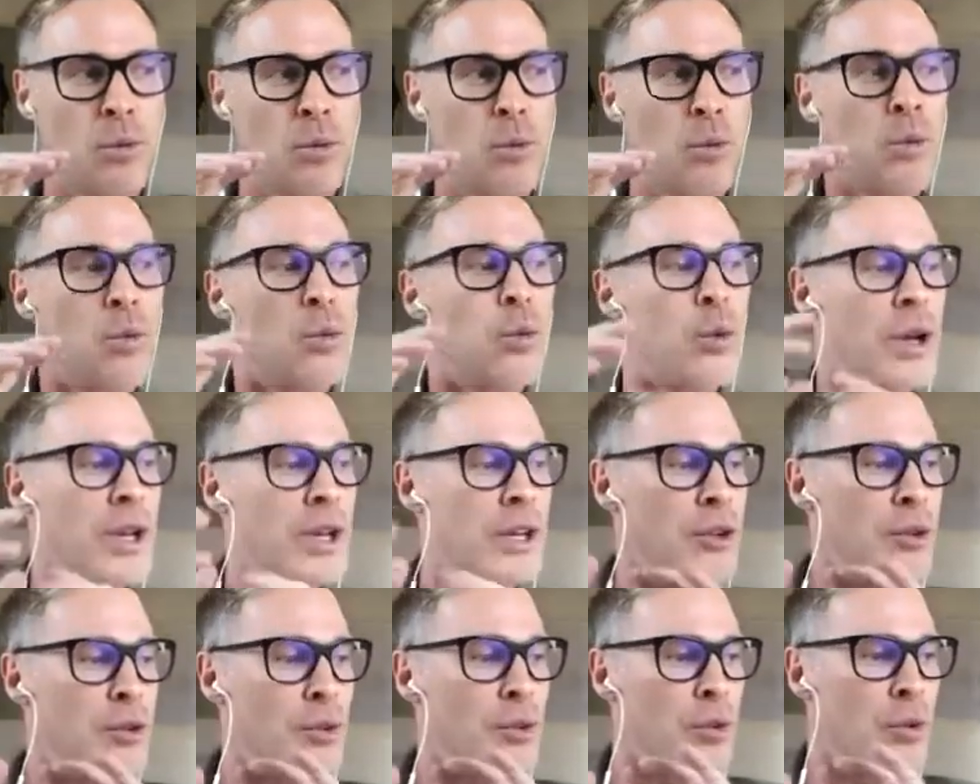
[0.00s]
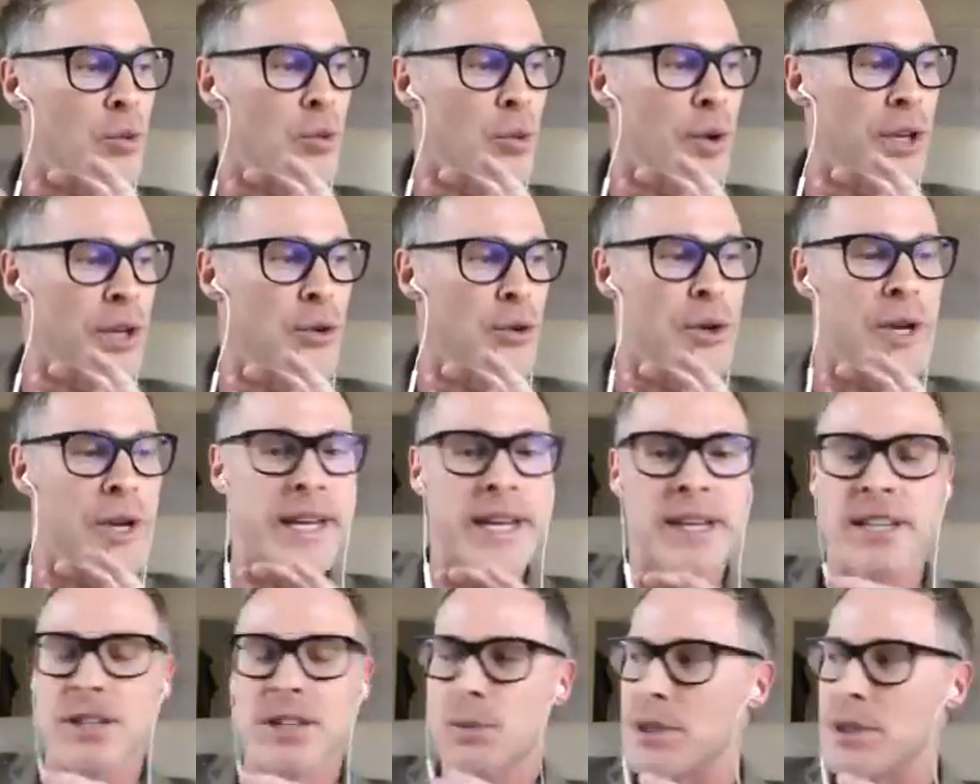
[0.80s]
when you're
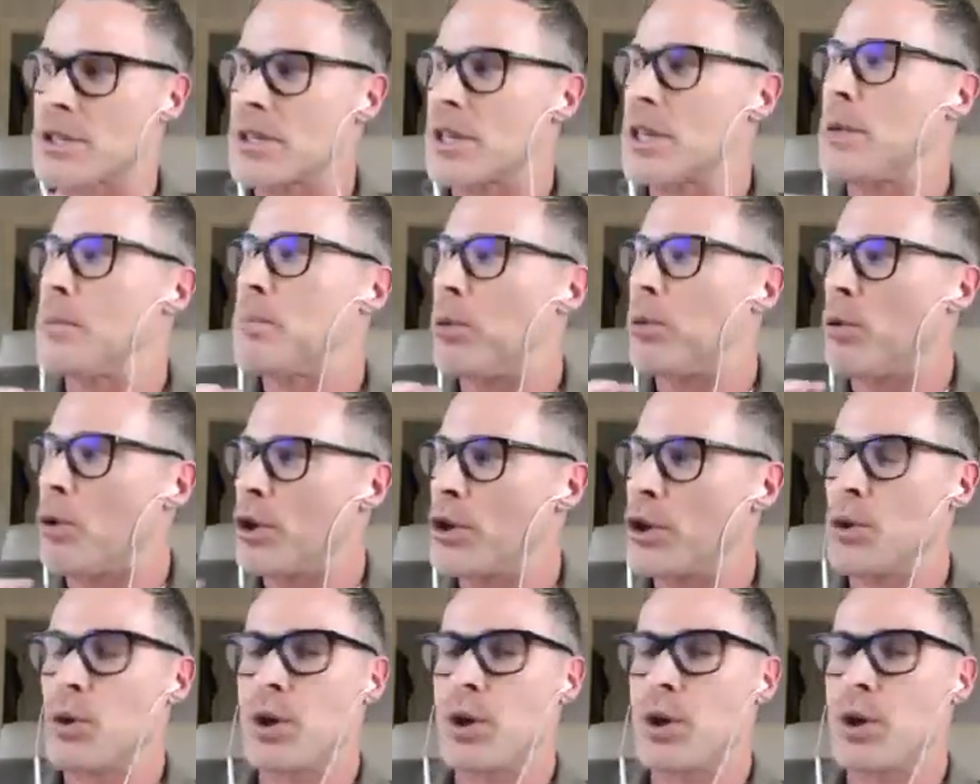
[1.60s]
getting to each key point,